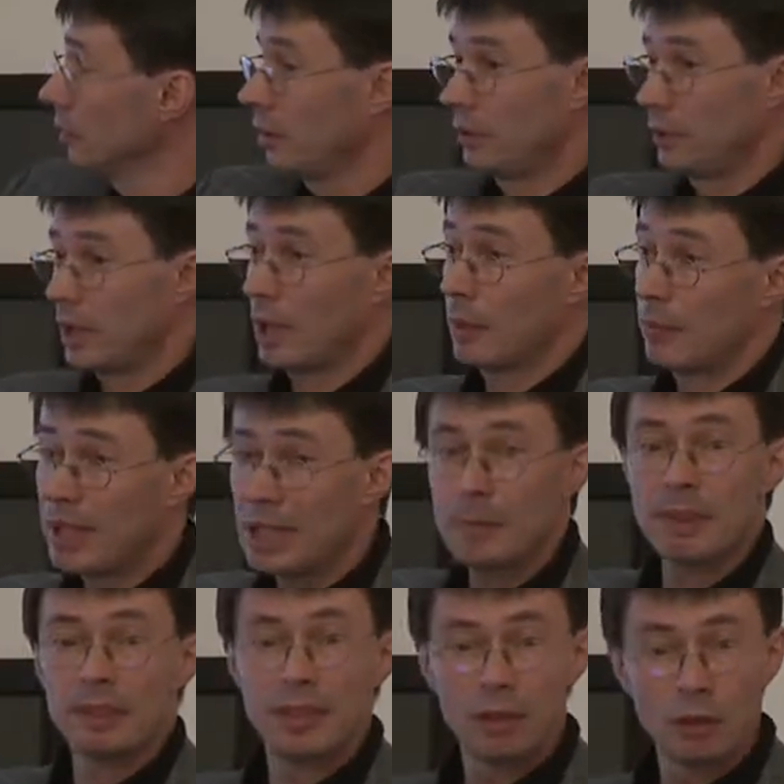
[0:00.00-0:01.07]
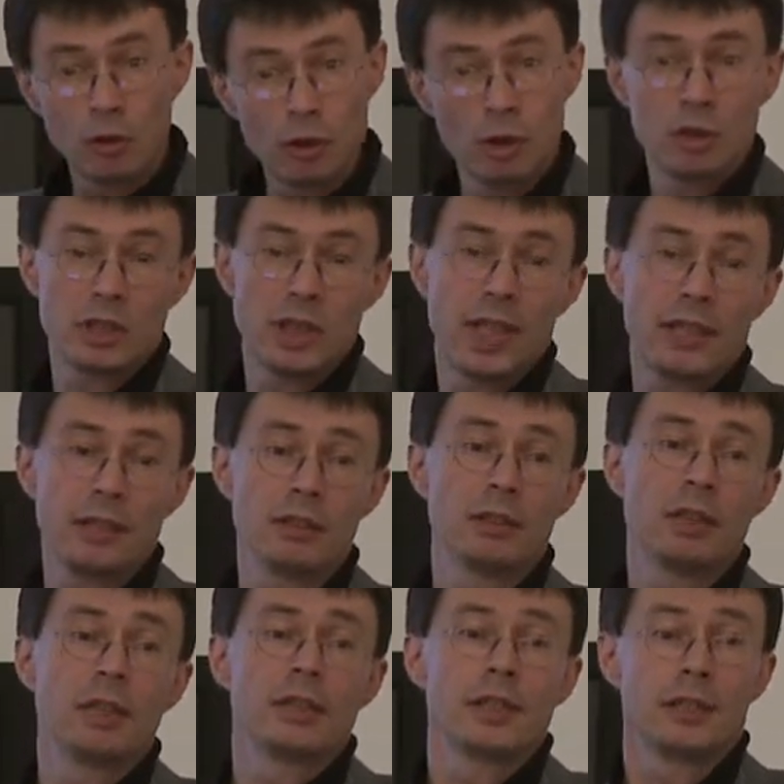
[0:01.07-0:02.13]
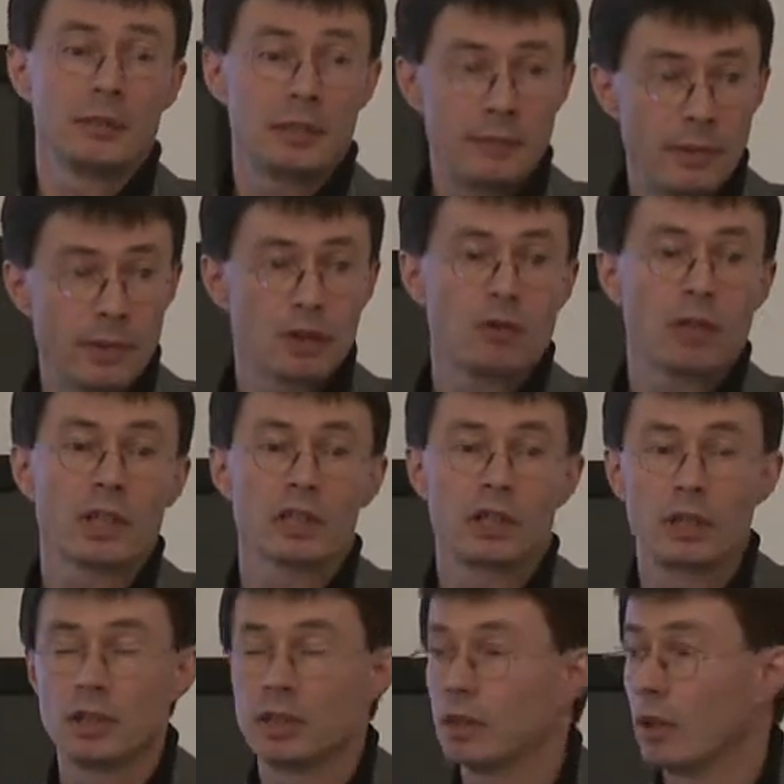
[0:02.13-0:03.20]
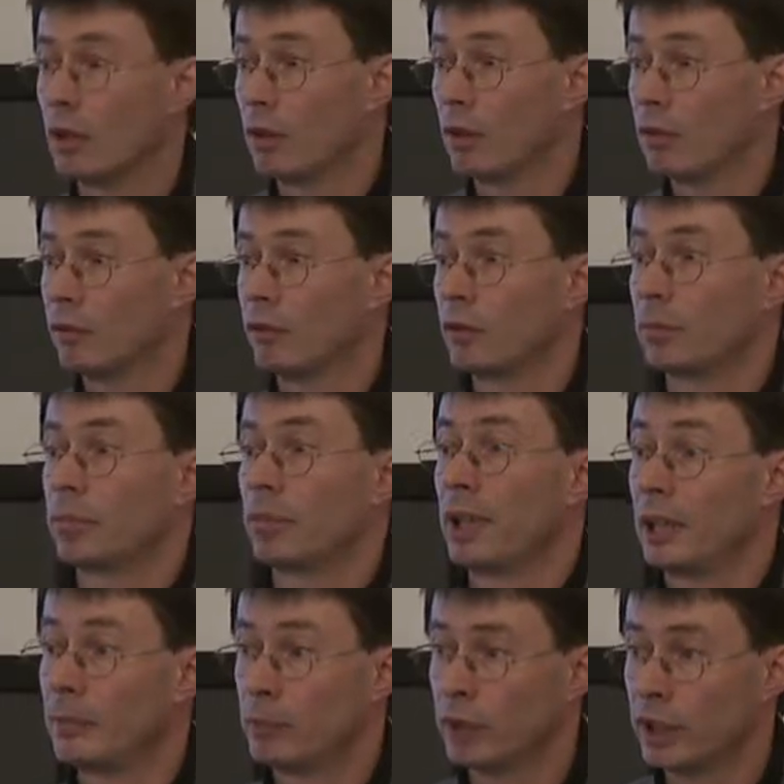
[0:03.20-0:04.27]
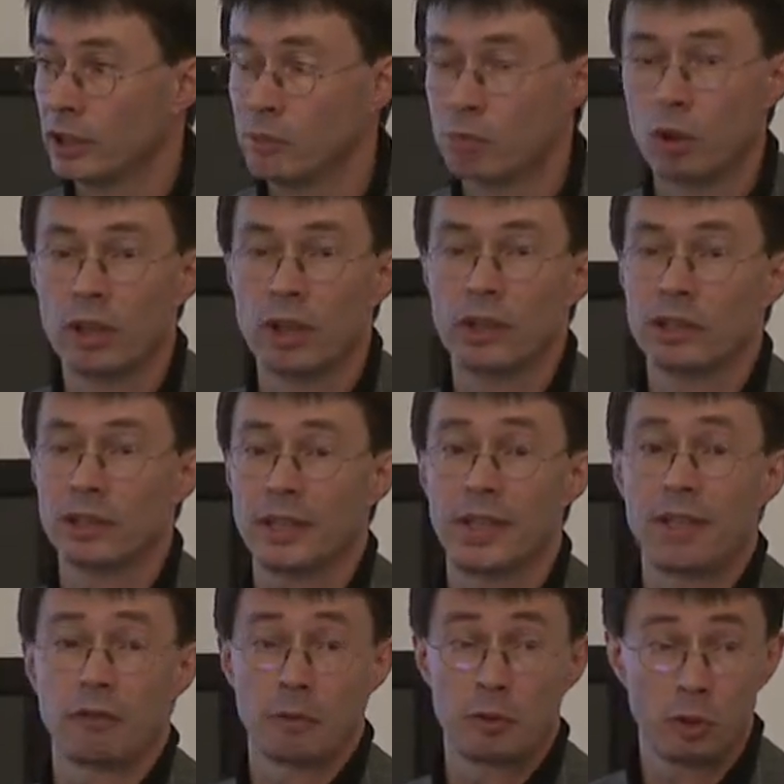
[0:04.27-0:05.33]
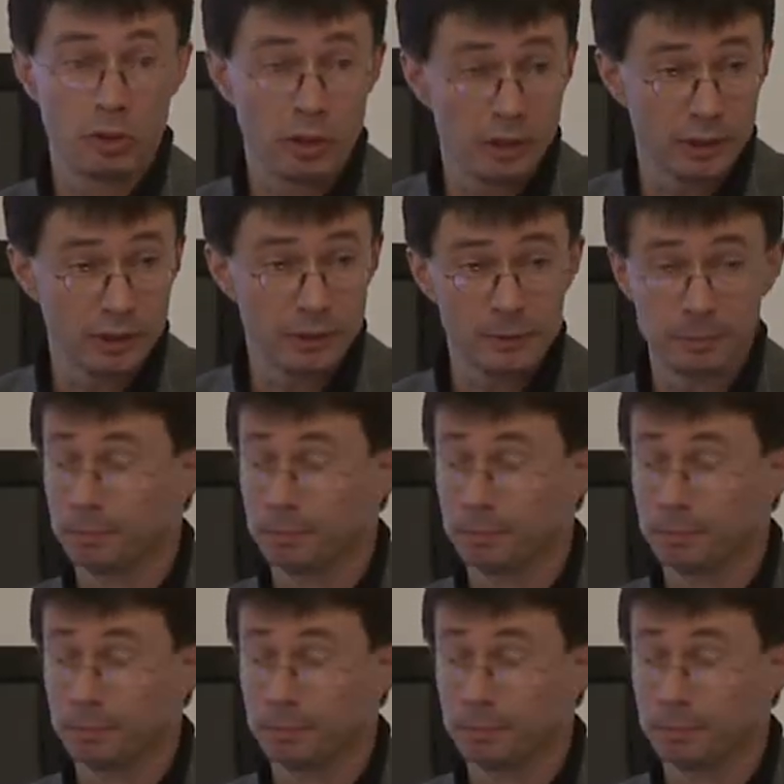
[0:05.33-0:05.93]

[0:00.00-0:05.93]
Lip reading: There are many, but they don't contain the specific structures of plant protection products and pharmaceuticals,